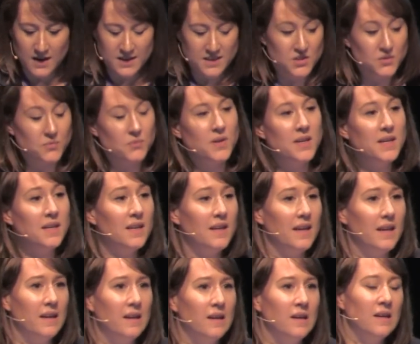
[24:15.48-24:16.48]
So
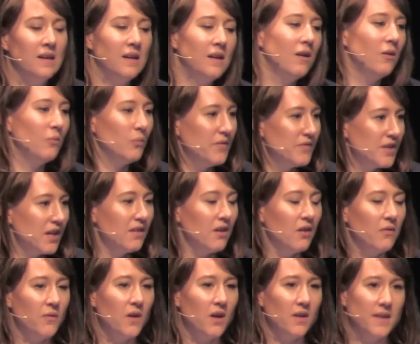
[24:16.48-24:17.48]
really, we've done
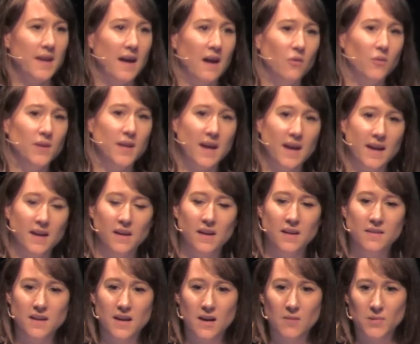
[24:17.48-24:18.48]
our fun now
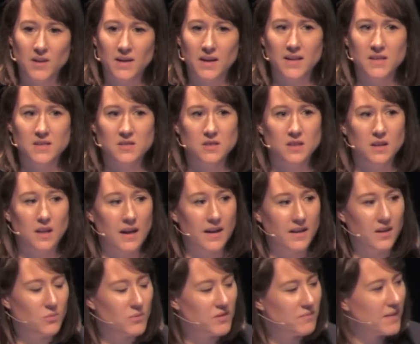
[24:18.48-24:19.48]
in the application
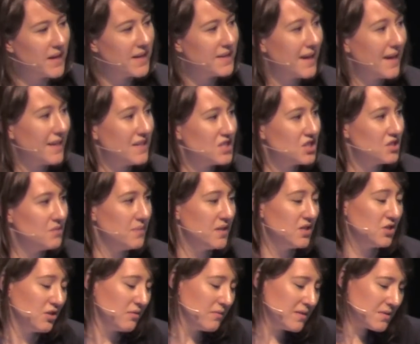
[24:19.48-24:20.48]
layer. We've made
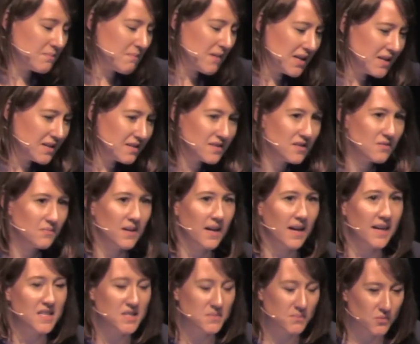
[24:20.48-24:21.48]
HTTP2. It's making some
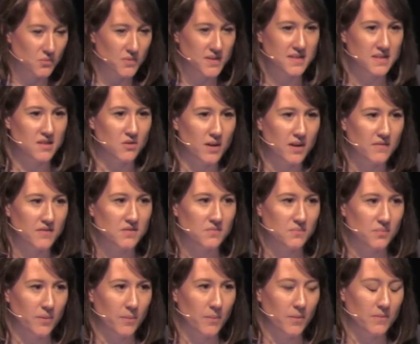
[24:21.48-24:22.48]
gains, but we still have
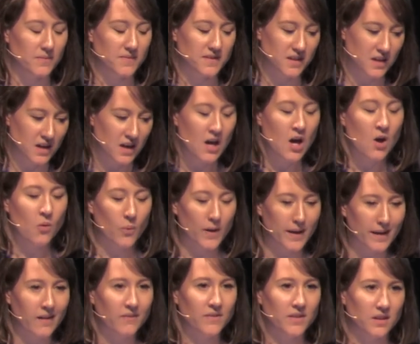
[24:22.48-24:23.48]
some problems.
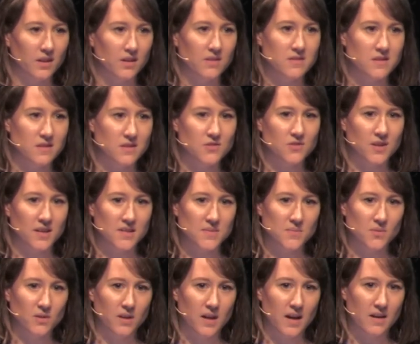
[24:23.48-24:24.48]
We have to go to the
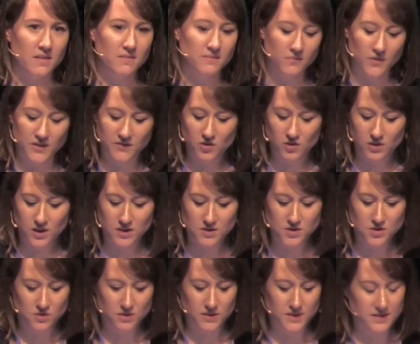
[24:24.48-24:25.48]
transport layer. We've got no
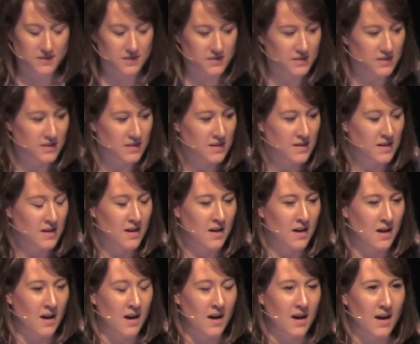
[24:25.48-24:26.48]
choice.
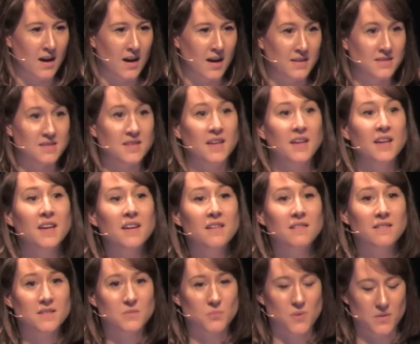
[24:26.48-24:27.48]
And so
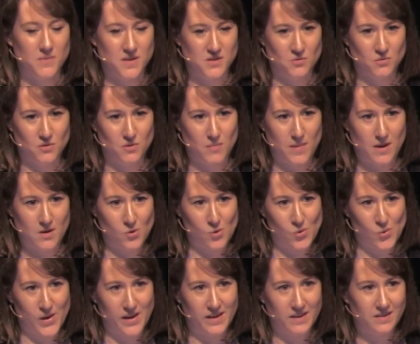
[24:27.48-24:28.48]
here is where we talk about
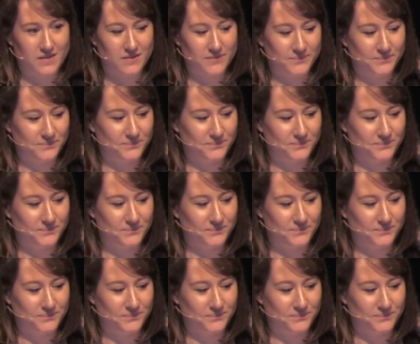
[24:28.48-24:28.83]
QUIC.